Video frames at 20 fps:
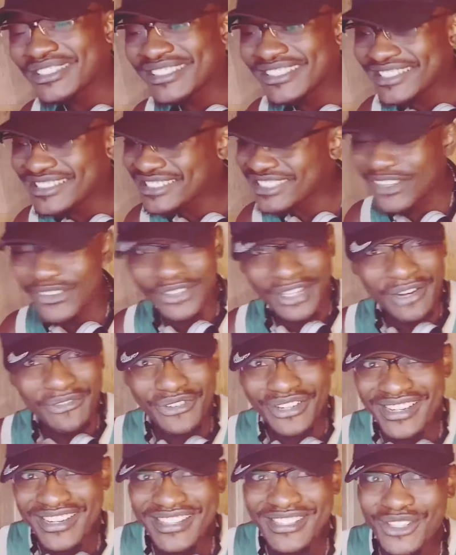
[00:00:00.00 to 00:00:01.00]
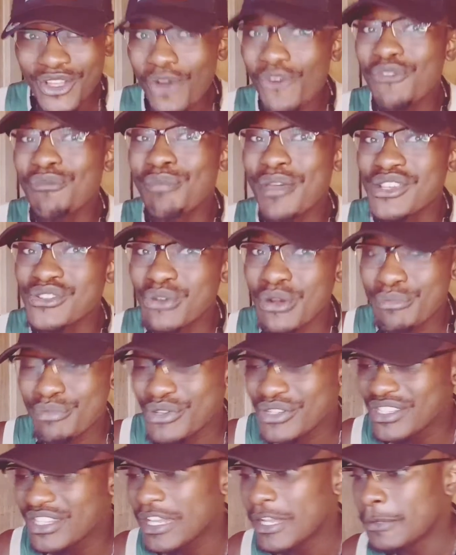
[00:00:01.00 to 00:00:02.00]
the list, on every list of best
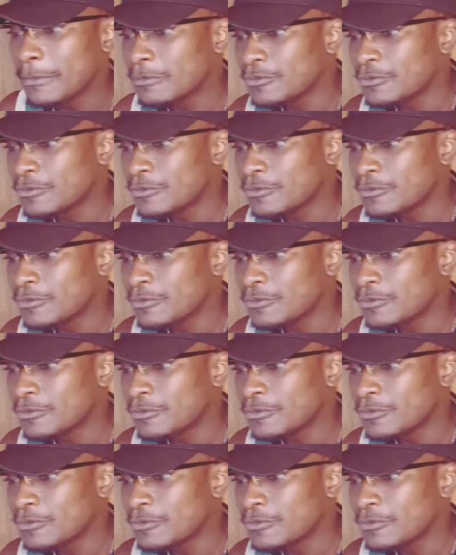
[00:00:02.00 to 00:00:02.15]
rappers.